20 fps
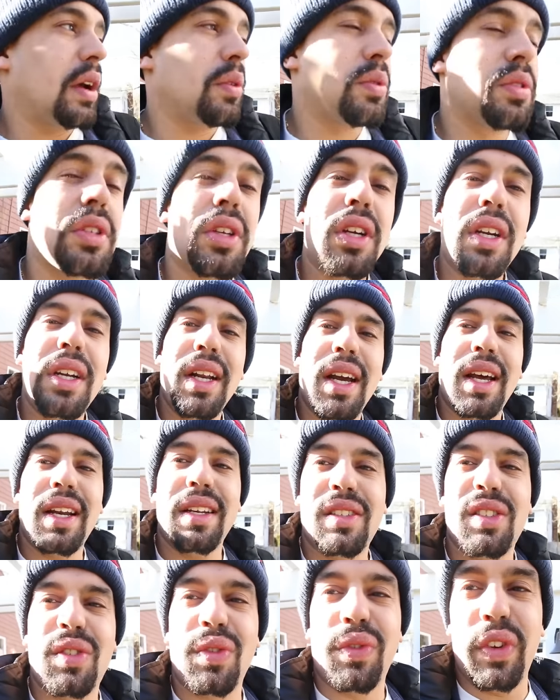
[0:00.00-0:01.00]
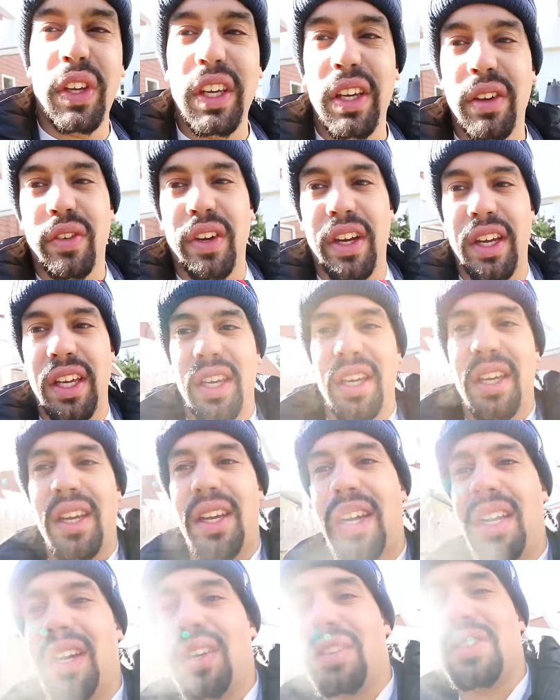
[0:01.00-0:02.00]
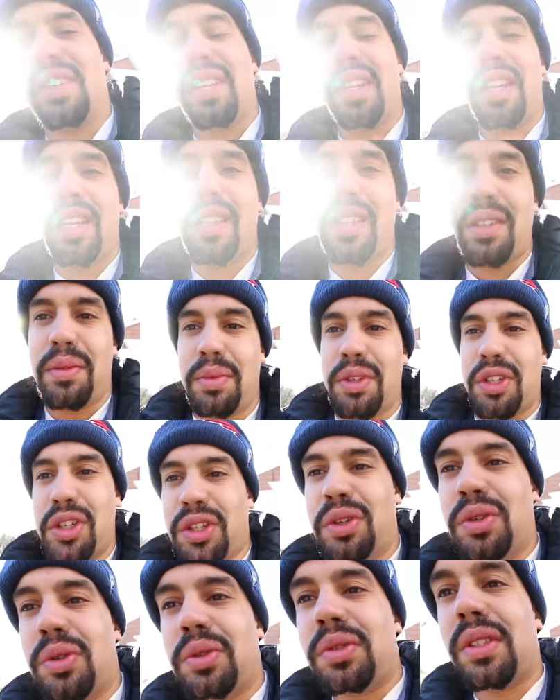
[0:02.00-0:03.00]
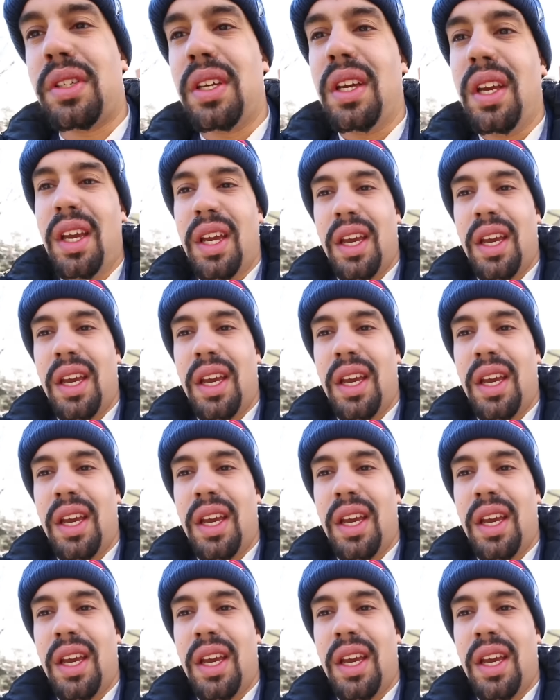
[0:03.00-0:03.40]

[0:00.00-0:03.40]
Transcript: I was looking at his feet, right? I was looking at them shoes,